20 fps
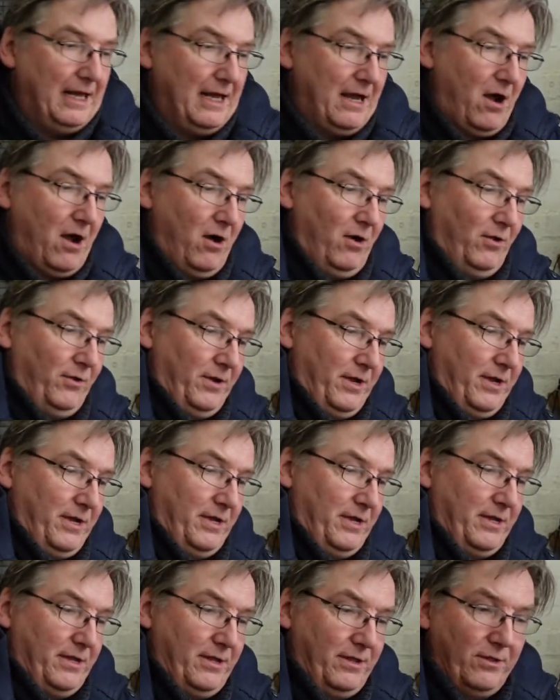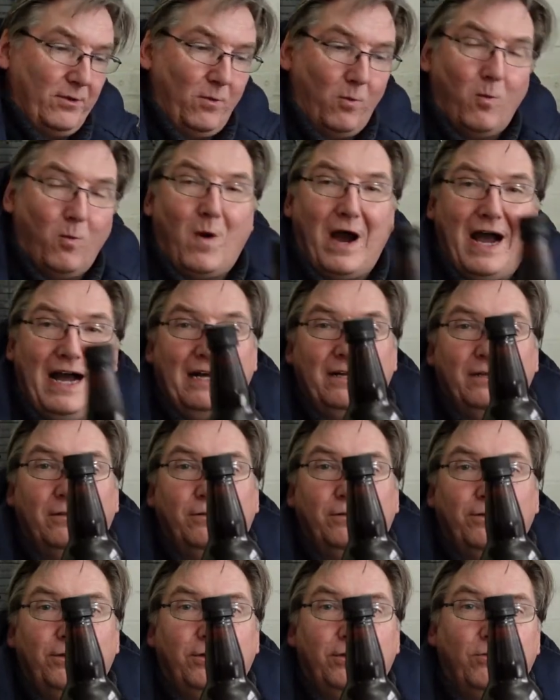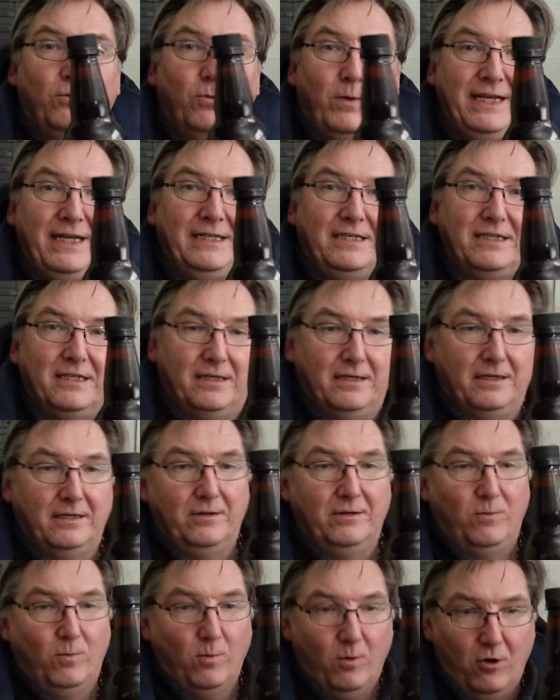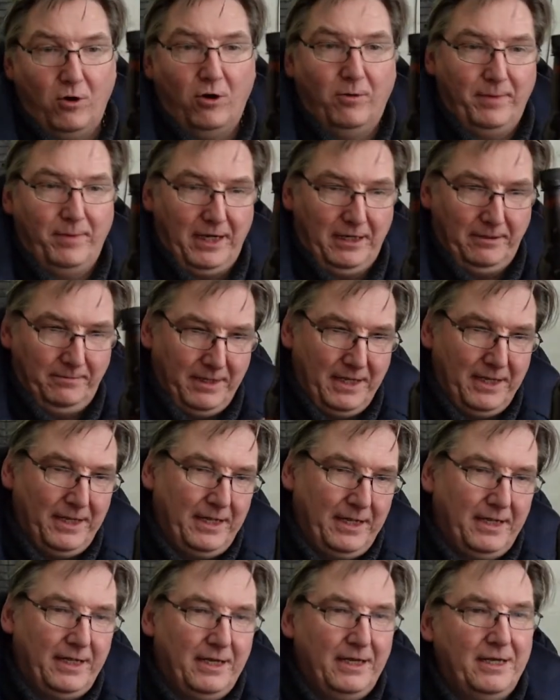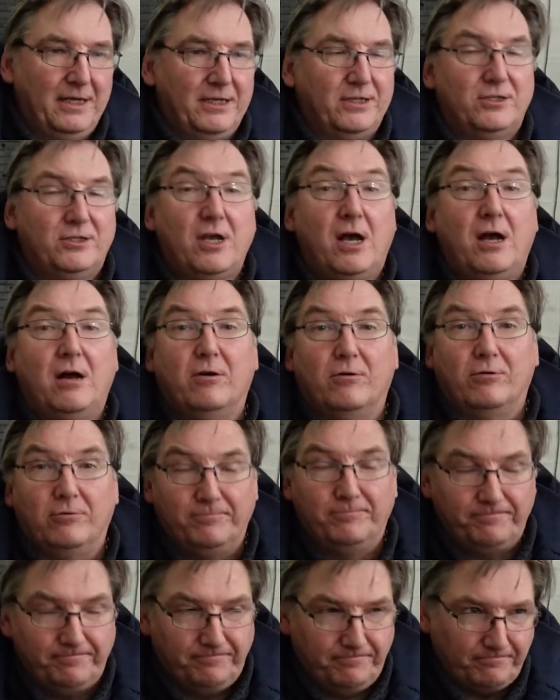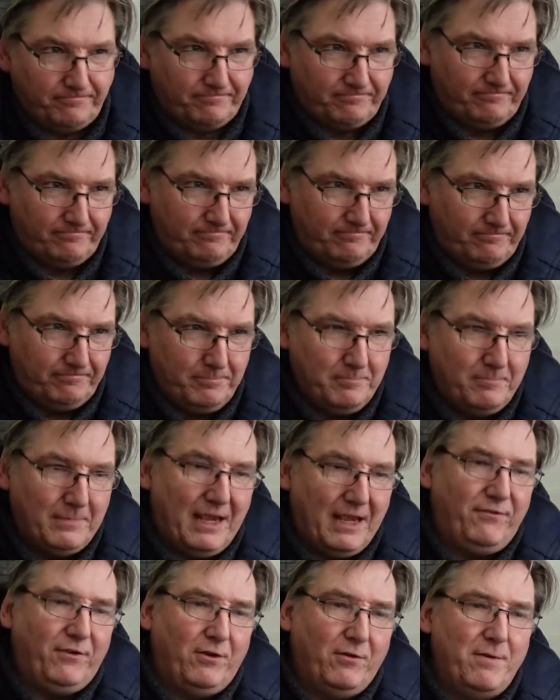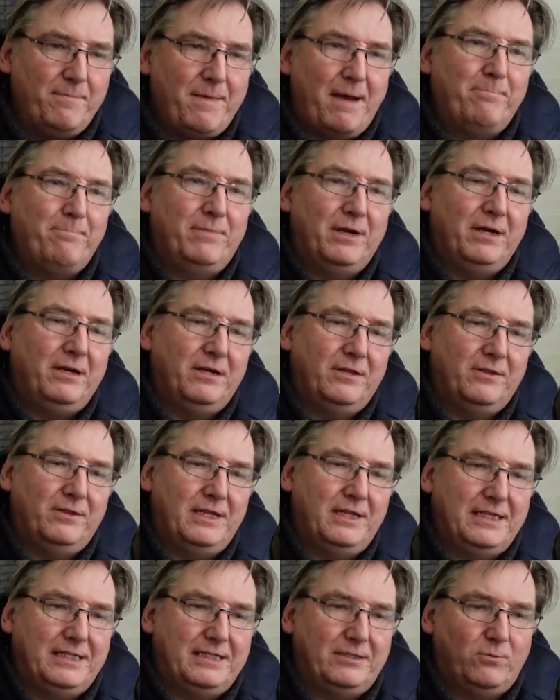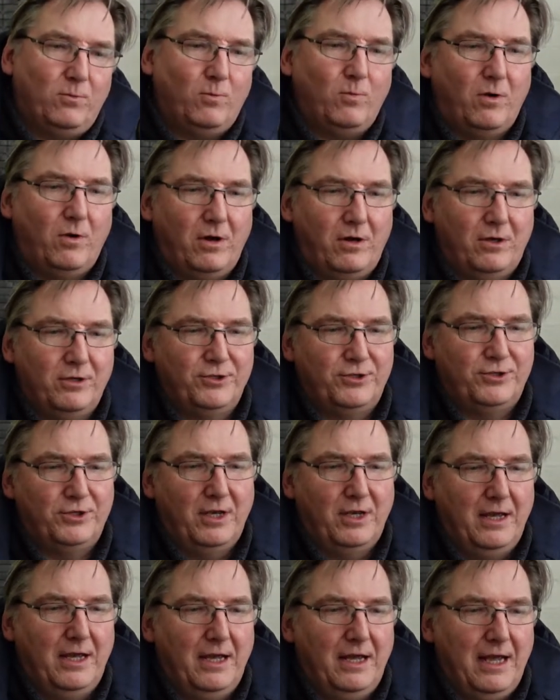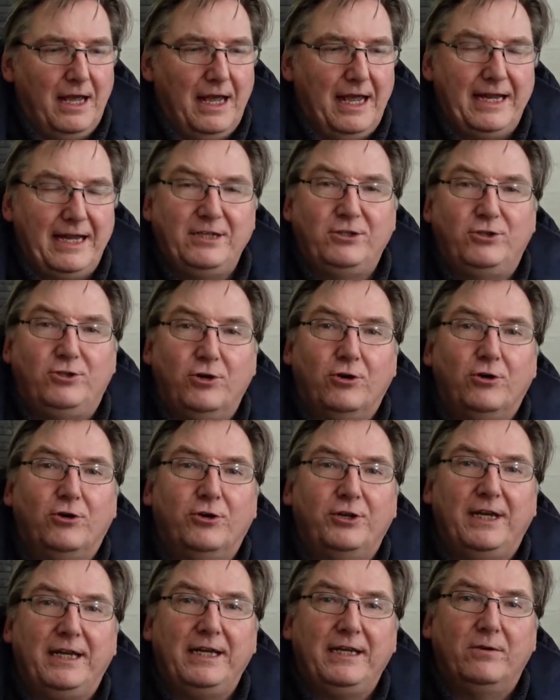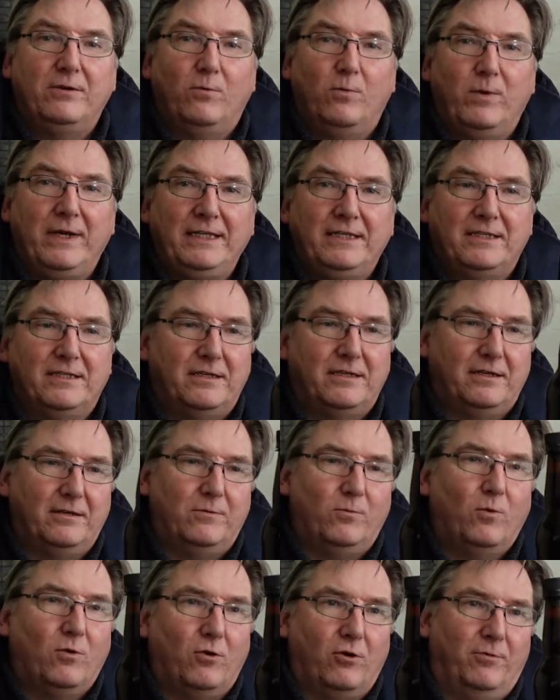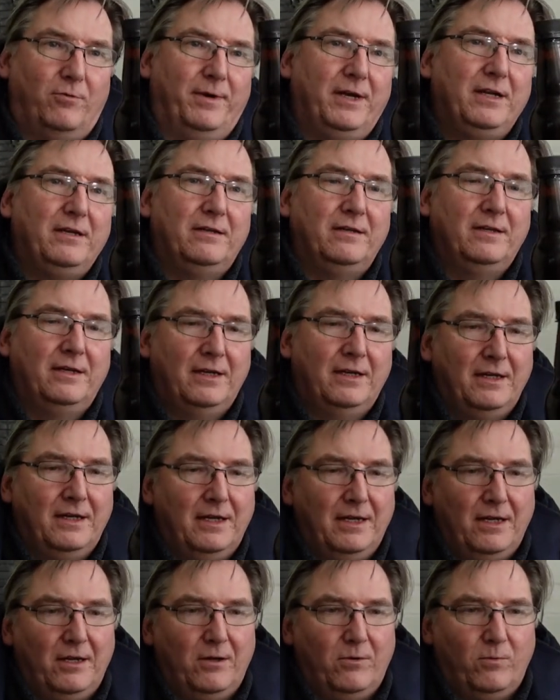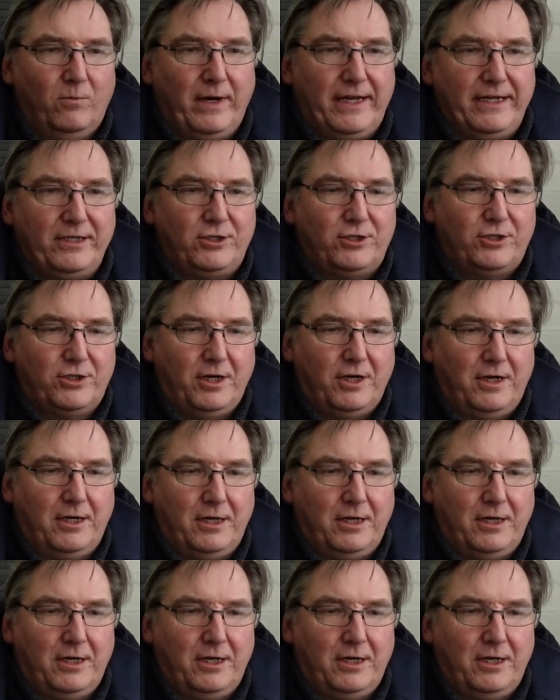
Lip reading: on the Wild Winter Warmer. So if you remember, this was a Geordie Winter Warmer which